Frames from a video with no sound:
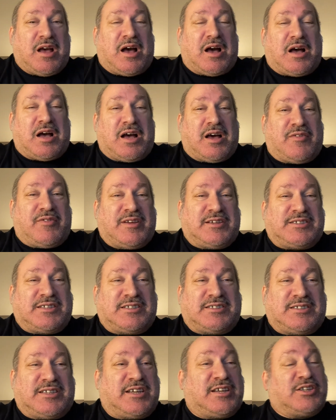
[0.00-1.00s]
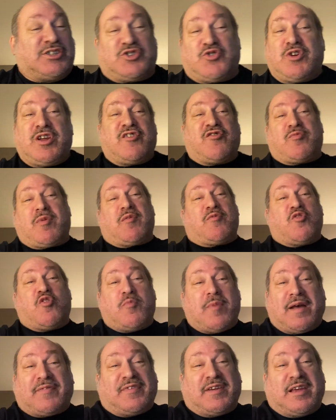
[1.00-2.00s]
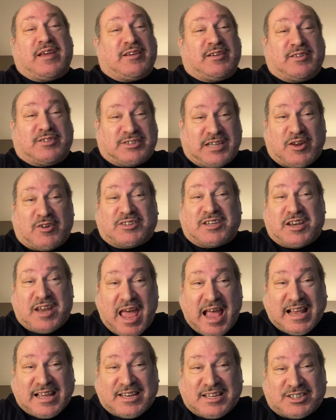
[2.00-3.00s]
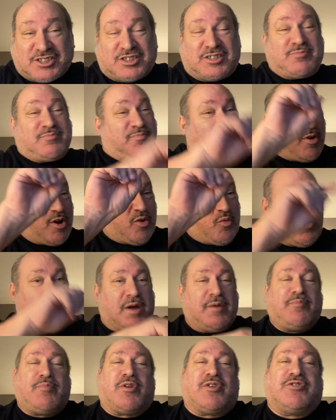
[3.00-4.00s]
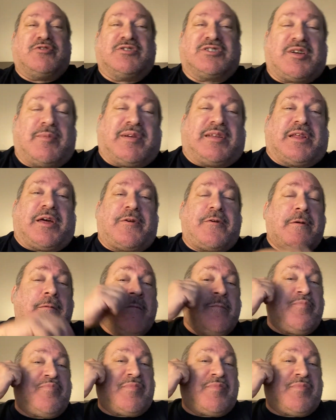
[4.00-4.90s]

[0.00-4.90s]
Uh, this is the shooting from my room at the San Jose NAC edition, part one. Part two is coming later.